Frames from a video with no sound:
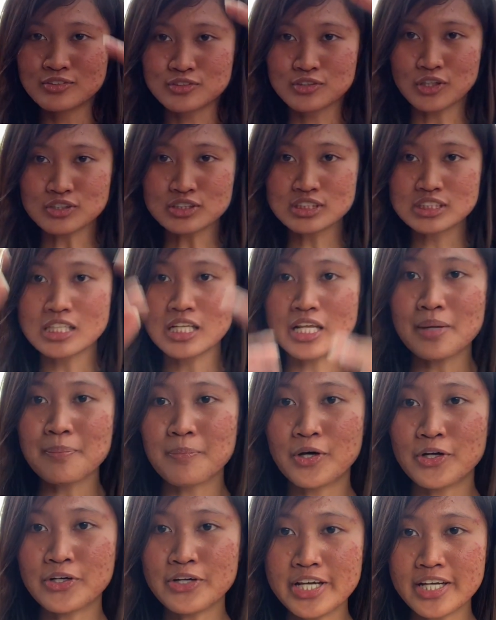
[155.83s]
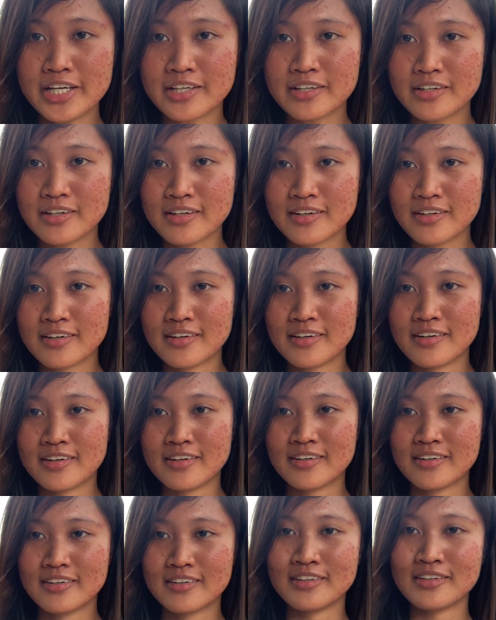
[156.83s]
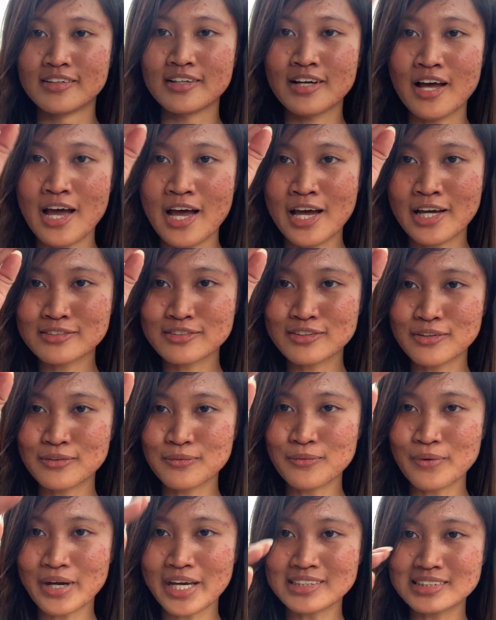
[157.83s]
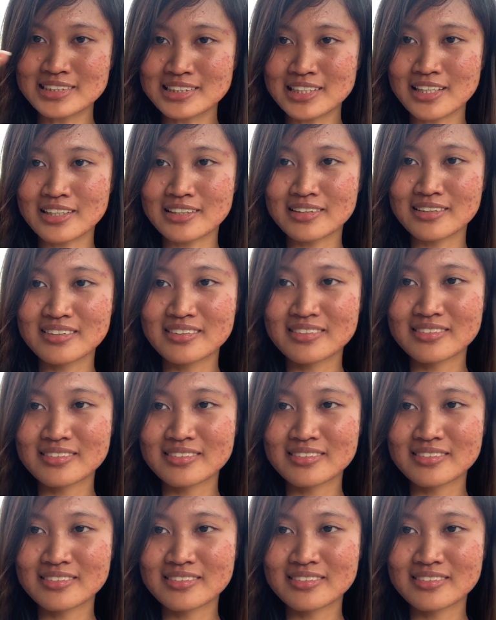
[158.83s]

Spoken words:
Don't sleep on it. And don't waste it.